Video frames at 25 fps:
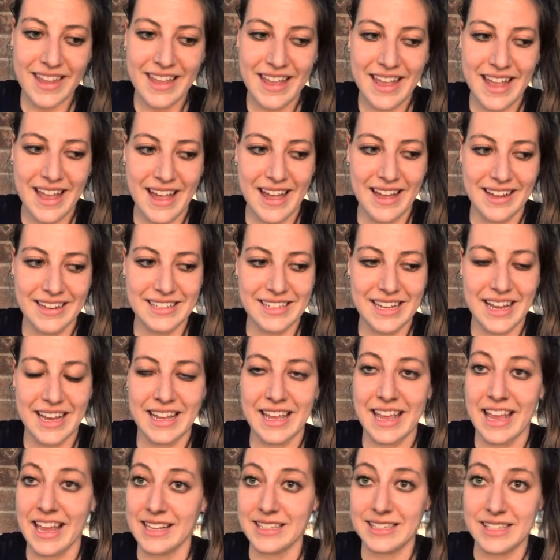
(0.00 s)
And I
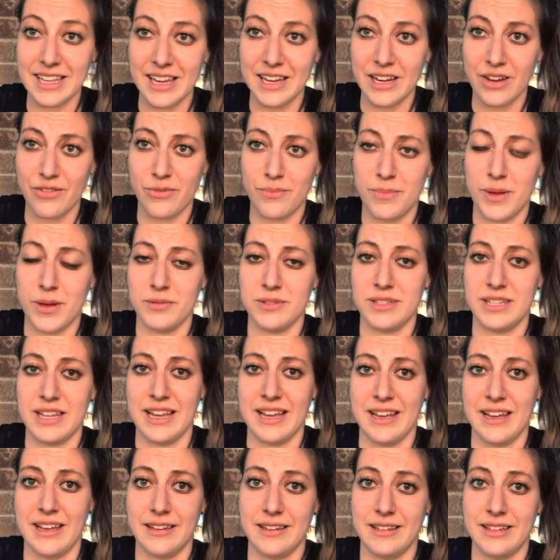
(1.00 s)
can't say enough about
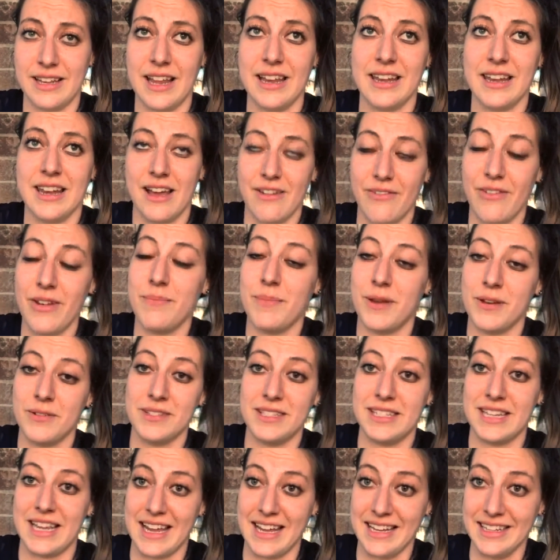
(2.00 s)
dance enough about
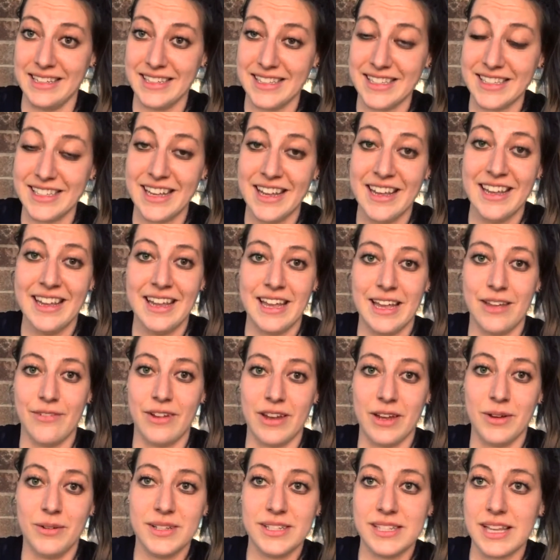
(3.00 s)
dance. If
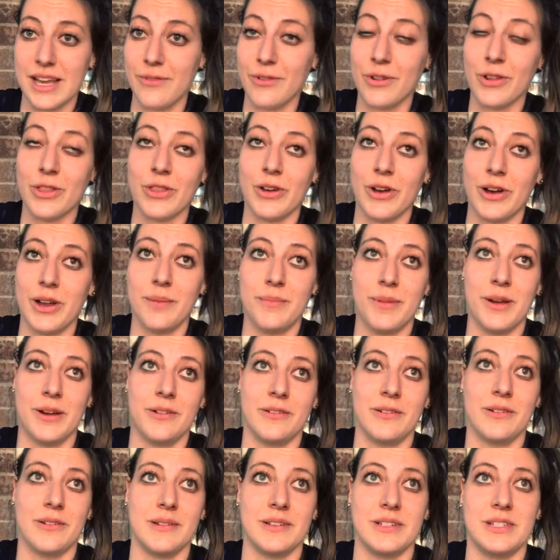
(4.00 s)
anyone's ever thought
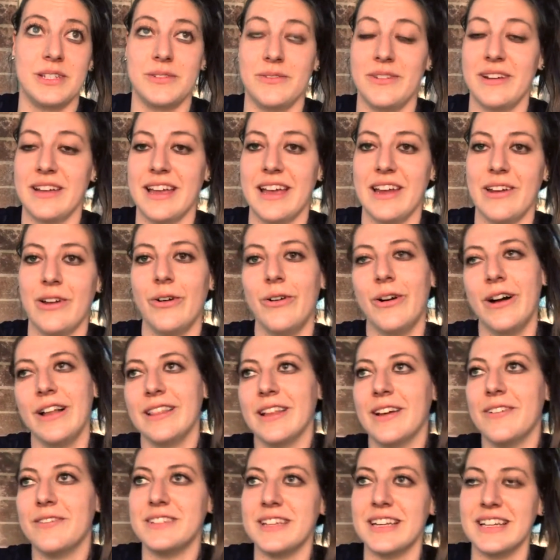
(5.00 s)
about doing it, oh, I
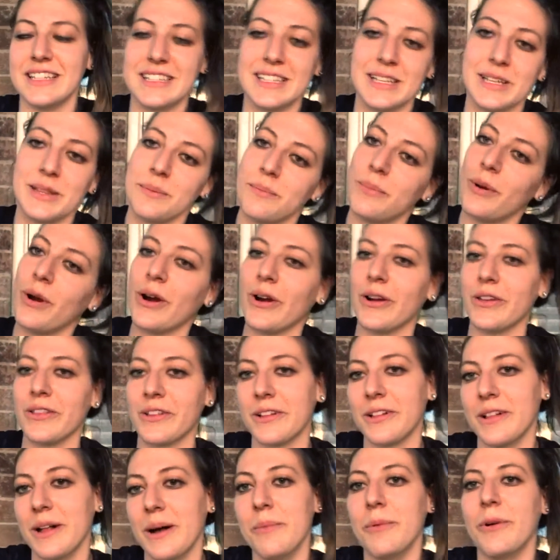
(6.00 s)
love dancing at the bar or the
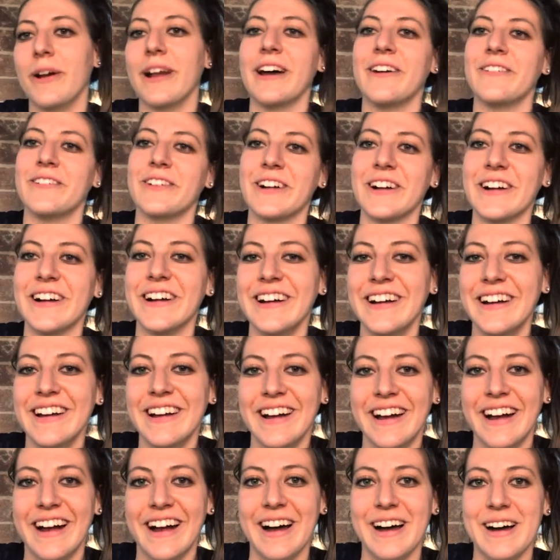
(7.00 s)
club, whatever,
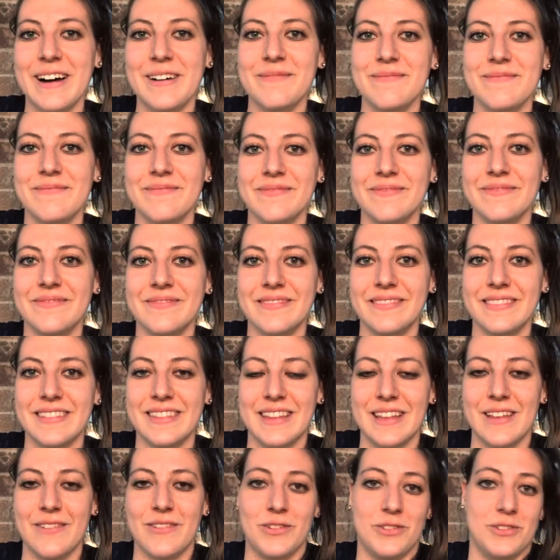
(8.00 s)
um,
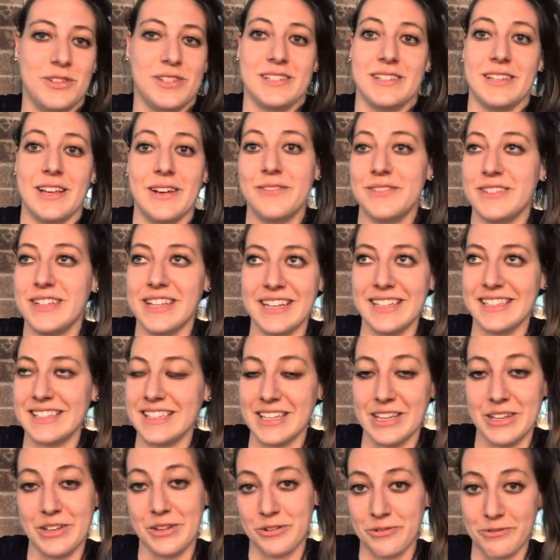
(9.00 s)
if you just love
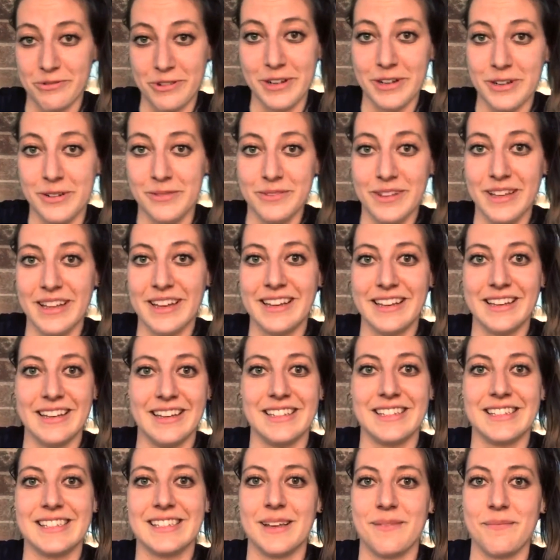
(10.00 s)
dancing in your room. Like
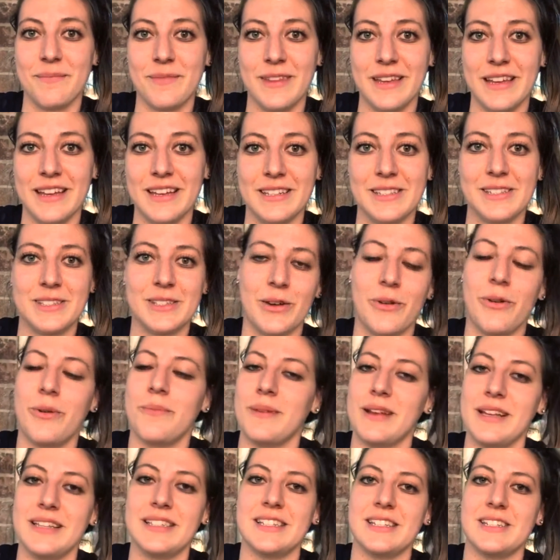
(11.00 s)
it's something so
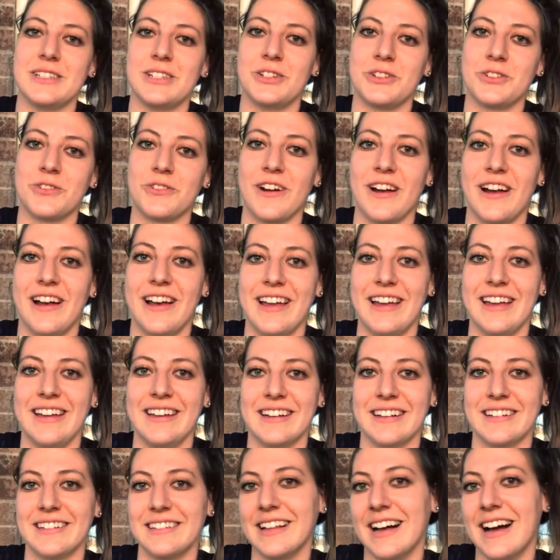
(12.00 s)
amazing to try in
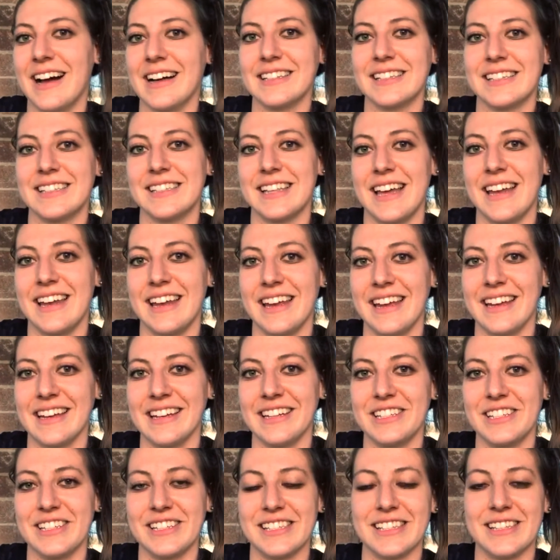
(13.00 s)
a class setting
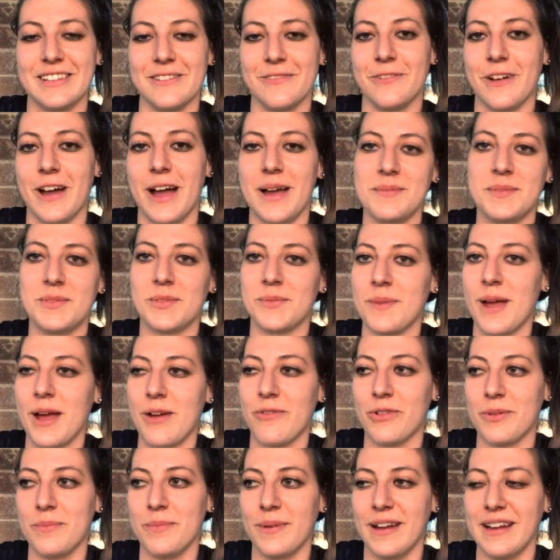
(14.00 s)
and just the vibes from
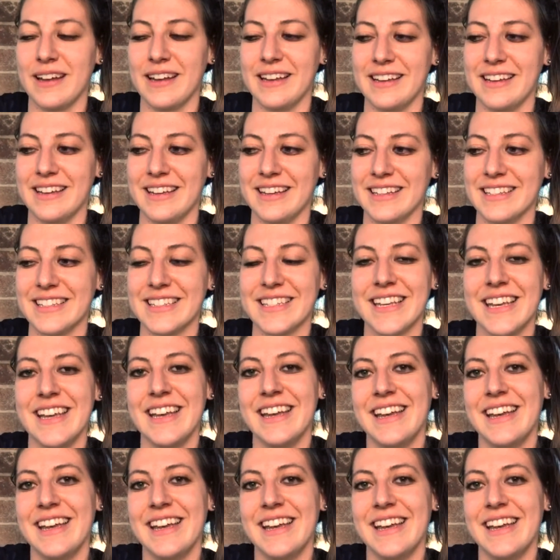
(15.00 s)
everybody and